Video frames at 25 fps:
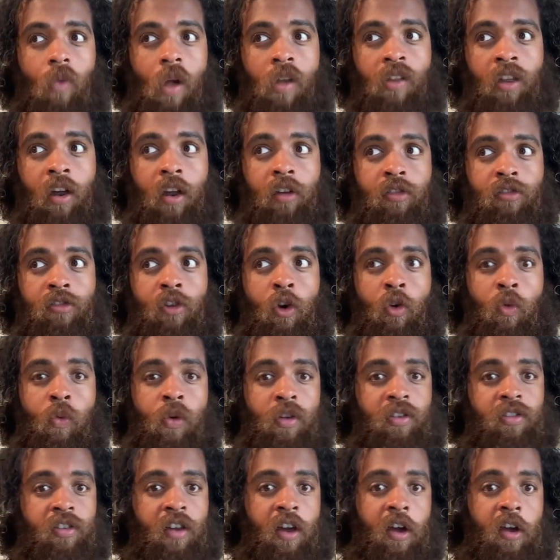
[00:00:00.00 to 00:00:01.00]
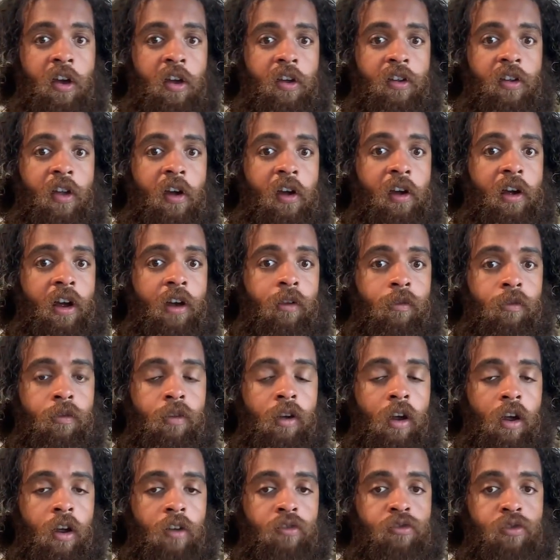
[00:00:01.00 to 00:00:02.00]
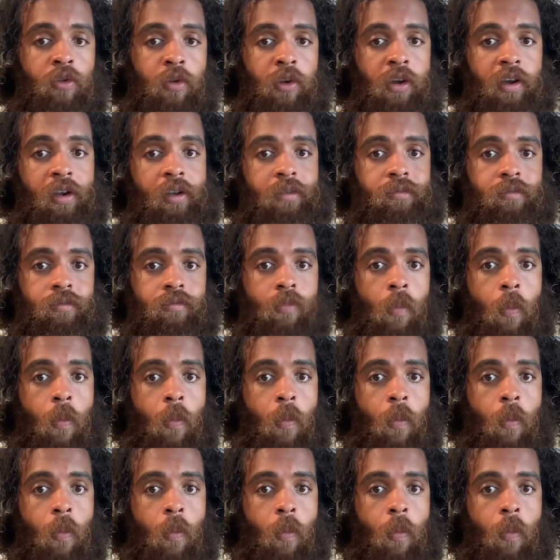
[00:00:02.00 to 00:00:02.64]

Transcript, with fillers: I think it's so risque that I, I enjoy it.